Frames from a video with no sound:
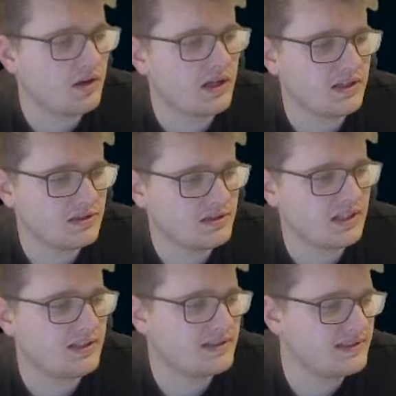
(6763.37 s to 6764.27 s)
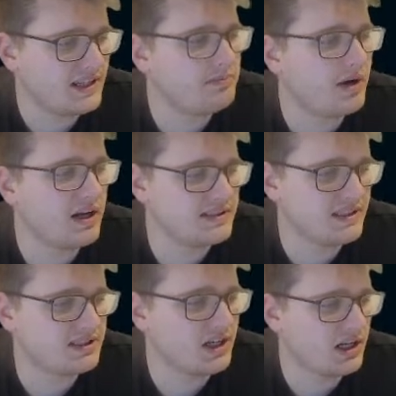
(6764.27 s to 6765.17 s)
Okay, set by
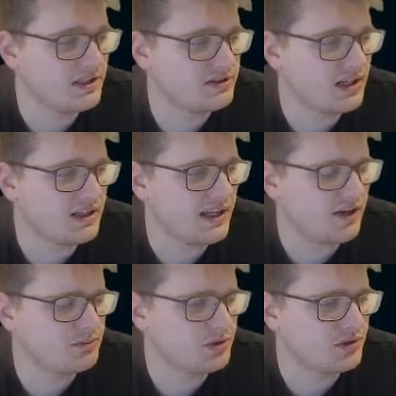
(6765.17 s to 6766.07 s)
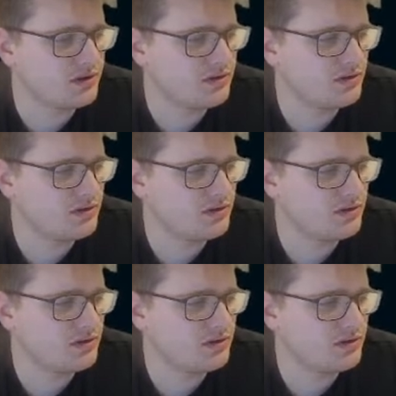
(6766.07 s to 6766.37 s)
set child to get the output.